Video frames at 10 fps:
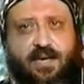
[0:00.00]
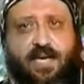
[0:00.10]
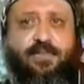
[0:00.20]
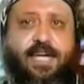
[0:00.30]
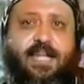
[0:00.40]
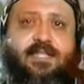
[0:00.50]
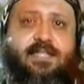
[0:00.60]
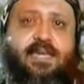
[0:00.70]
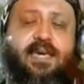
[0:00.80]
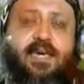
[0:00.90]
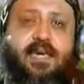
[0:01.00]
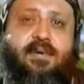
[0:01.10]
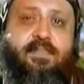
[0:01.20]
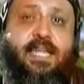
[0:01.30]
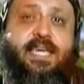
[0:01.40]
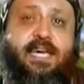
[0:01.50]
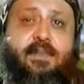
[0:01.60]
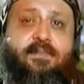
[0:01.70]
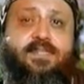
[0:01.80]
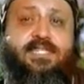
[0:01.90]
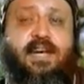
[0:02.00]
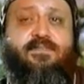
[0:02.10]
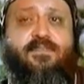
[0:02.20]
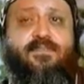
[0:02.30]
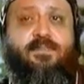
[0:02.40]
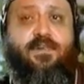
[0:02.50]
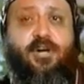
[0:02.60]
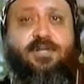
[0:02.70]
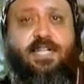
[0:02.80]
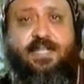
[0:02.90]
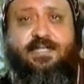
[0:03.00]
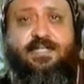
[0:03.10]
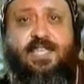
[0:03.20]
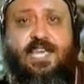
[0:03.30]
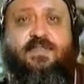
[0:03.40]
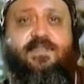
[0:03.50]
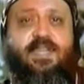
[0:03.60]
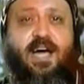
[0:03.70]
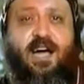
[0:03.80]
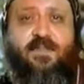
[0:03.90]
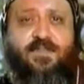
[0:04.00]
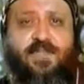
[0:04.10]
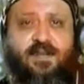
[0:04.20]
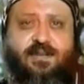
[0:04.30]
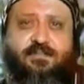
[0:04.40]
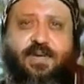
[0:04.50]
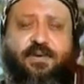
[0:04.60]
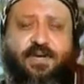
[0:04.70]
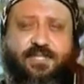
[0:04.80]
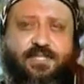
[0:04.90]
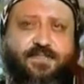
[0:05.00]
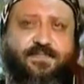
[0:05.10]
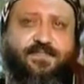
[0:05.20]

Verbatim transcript: In reality, many couples suffer from loneliness even after marriage.